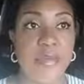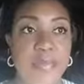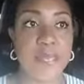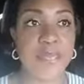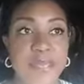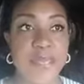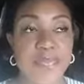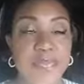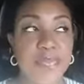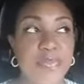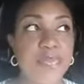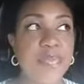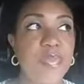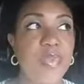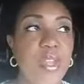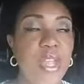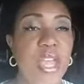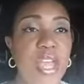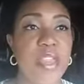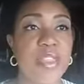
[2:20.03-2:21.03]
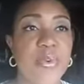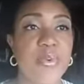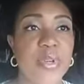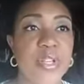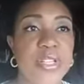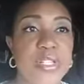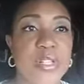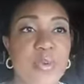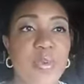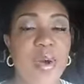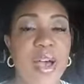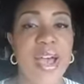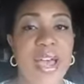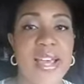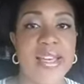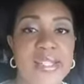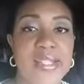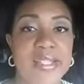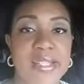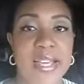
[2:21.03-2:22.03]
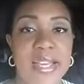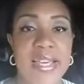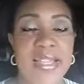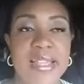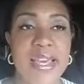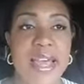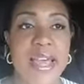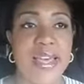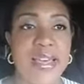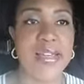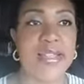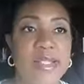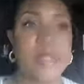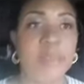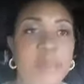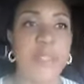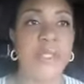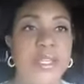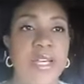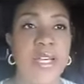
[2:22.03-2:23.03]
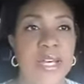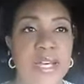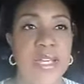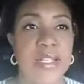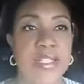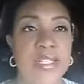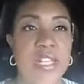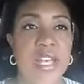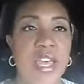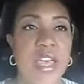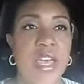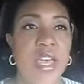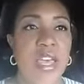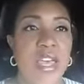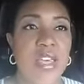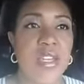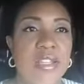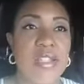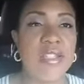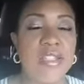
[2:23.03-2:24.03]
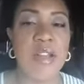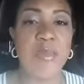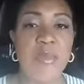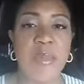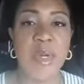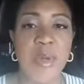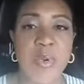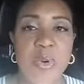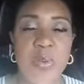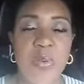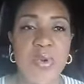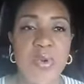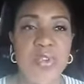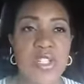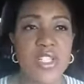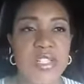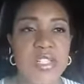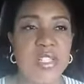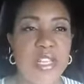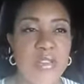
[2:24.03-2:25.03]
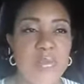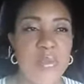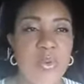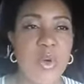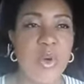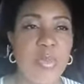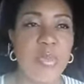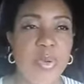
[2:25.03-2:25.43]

And the reason why I say that is because some people will just give you a